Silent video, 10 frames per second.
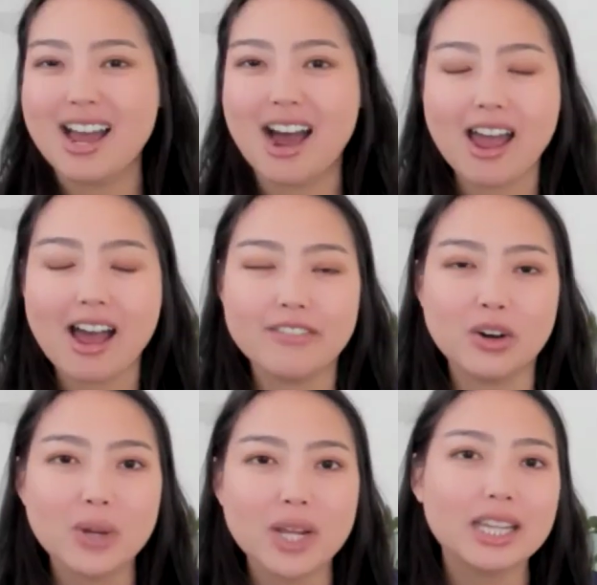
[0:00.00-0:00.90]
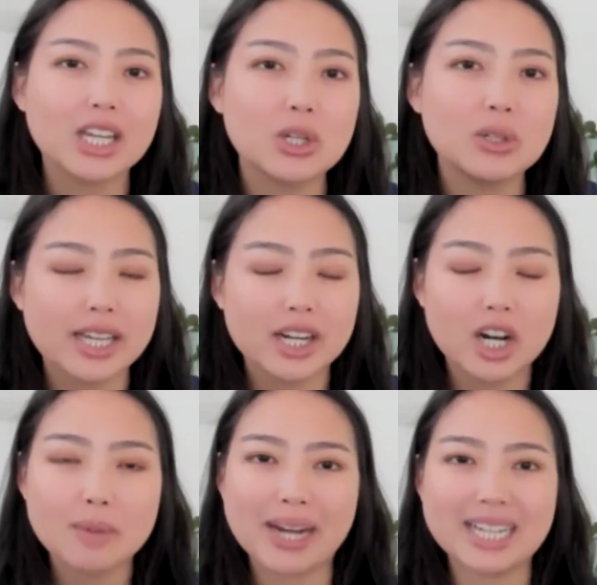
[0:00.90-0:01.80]
I have a weekly
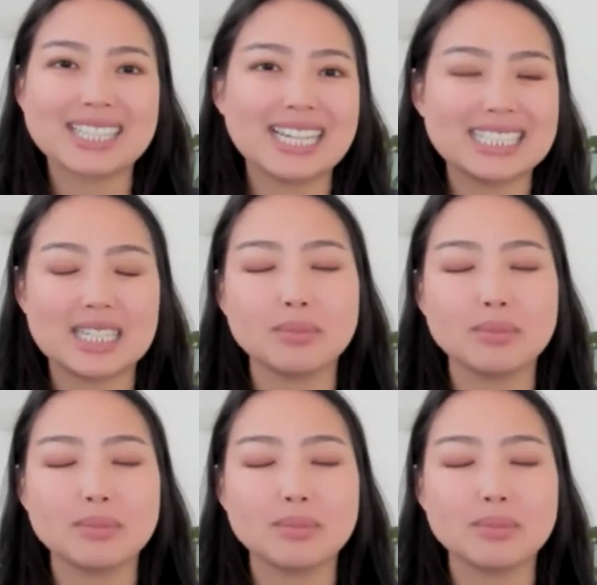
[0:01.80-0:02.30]
newsletter, bite-sized